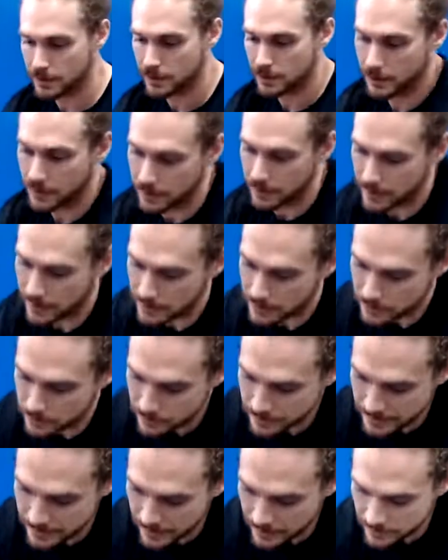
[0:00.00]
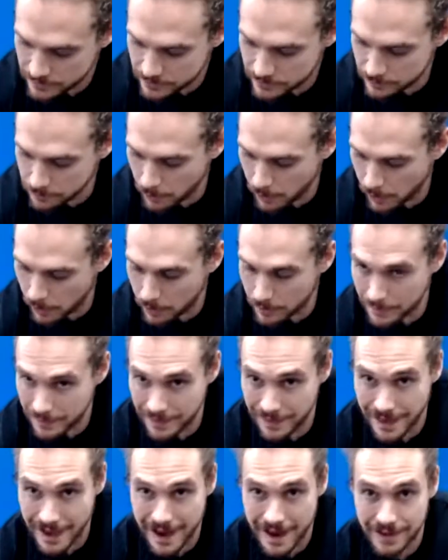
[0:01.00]
And then you need a small
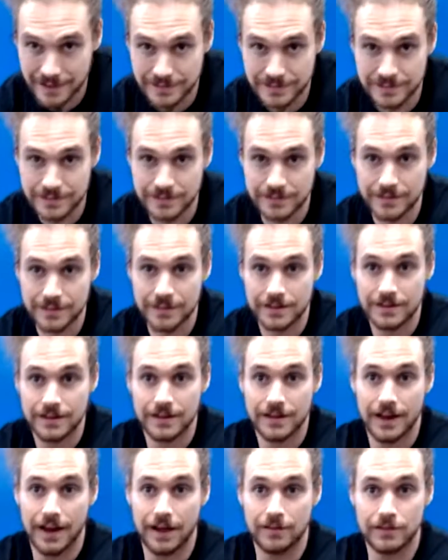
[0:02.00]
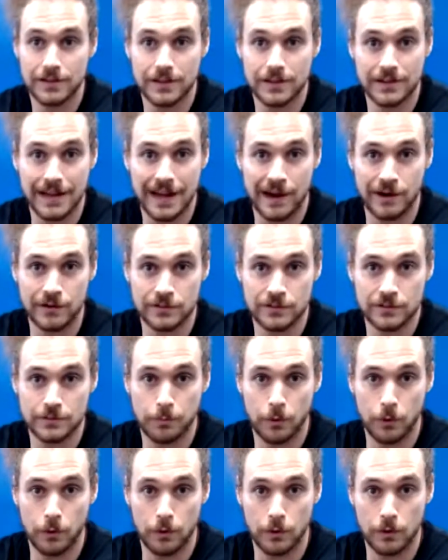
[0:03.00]
glass. I have a little ounce
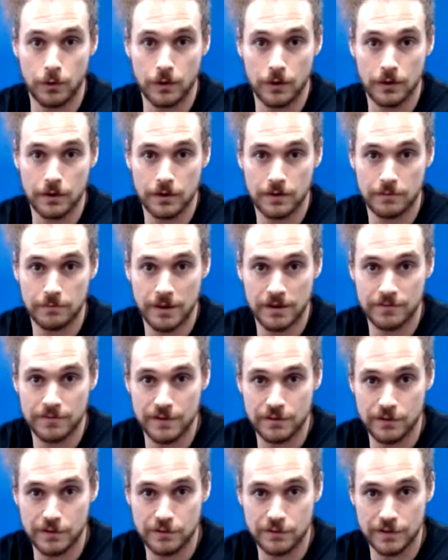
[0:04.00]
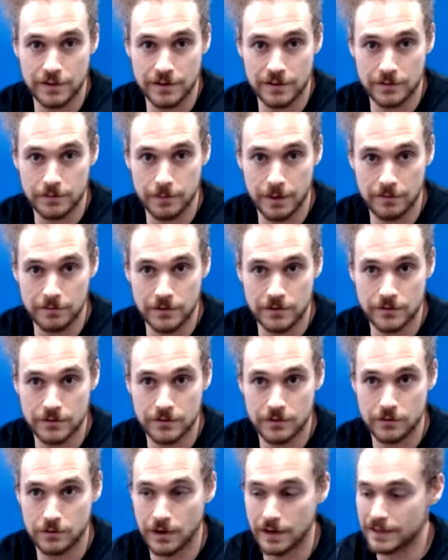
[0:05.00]
pour of my favorite fitness beverage
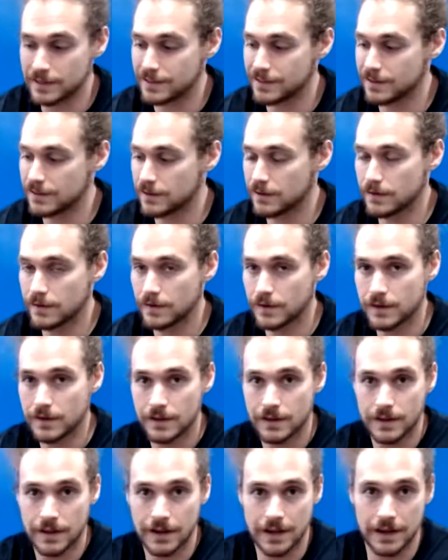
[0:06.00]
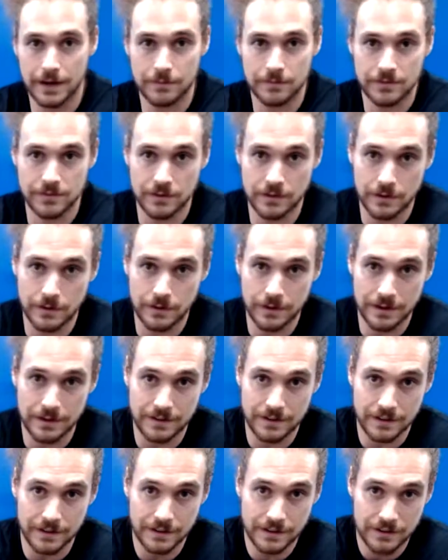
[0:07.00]
right here. And I'm just gonna go ahead and
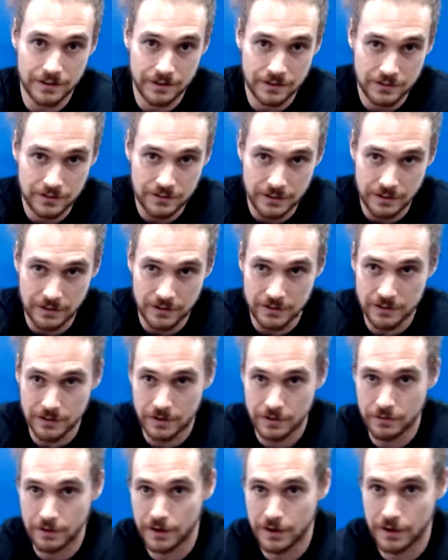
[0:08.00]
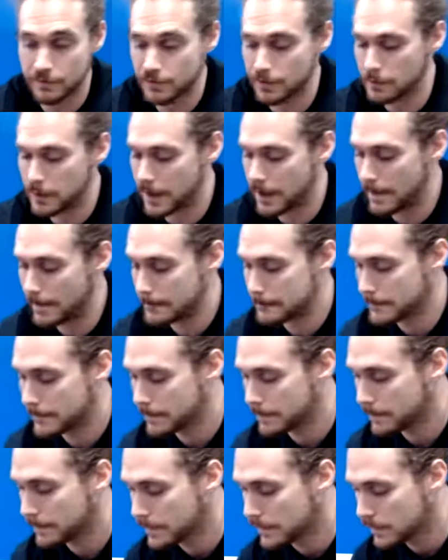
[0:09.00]
cheers you right off the bat.
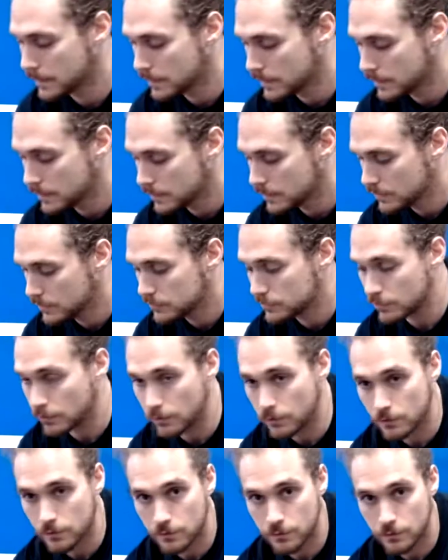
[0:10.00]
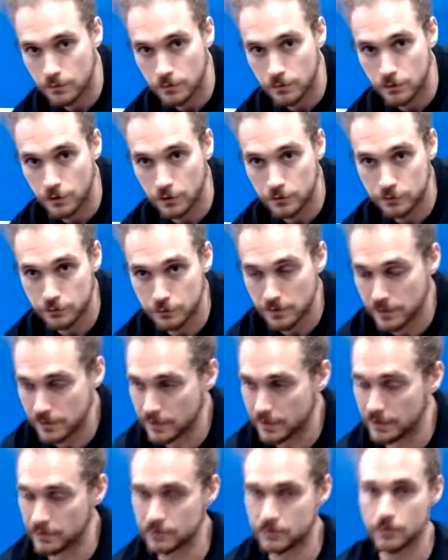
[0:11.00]
So those three
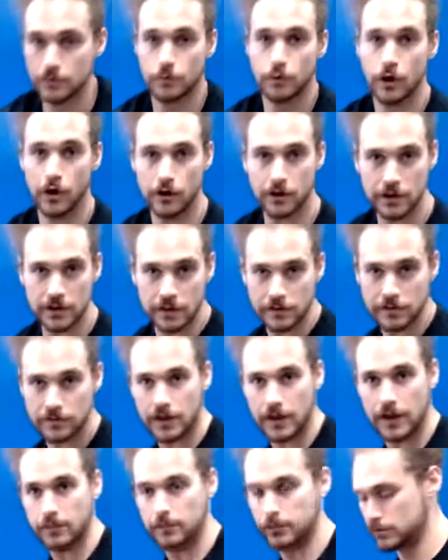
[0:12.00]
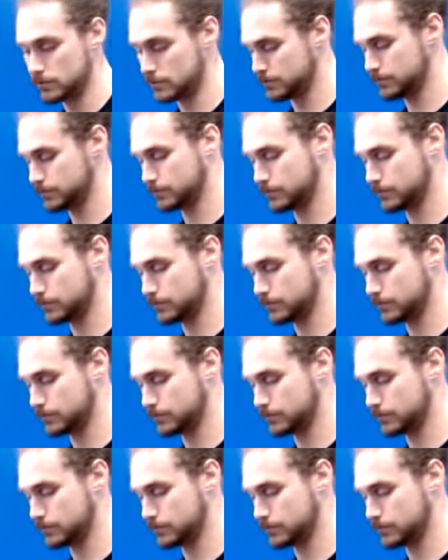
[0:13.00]
things. We're underneath the table.